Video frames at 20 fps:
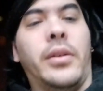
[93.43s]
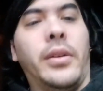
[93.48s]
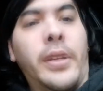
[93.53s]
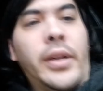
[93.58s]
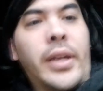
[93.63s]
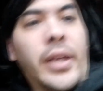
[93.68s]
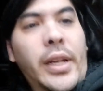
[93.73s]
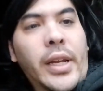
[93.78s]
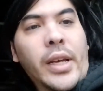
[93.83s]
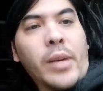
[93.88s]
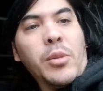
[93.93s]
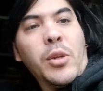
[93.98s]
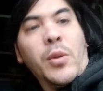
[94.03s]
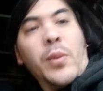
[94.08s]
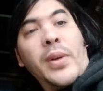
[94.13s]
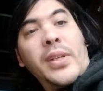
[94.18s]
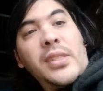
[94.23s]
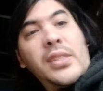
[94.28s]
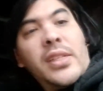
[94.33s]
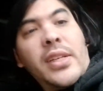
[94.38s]
right, happy
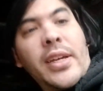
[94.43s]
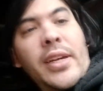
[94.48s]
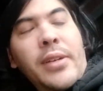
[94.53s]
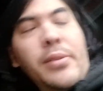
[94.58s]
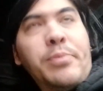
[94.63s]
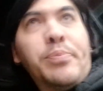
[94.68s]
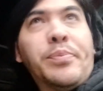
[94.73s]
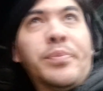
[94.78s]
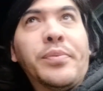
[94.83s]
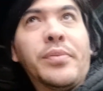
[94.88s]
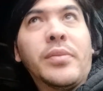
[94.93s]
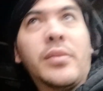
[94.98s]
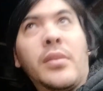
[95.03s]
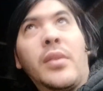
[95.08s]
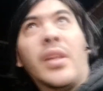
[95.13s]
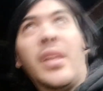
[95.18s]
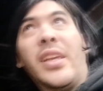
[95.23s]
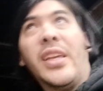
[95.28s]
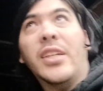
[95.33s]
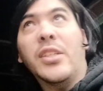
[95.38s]
Wednesday.
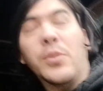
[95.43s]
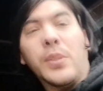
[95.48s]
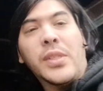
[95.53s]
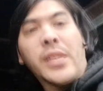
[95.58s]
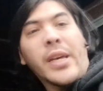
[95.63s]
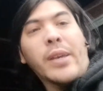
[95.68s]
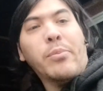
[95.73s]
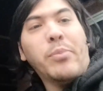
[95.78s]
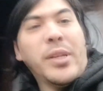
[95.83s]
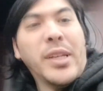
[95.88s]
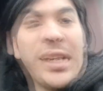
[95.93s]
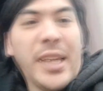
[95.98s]
Guess what's happening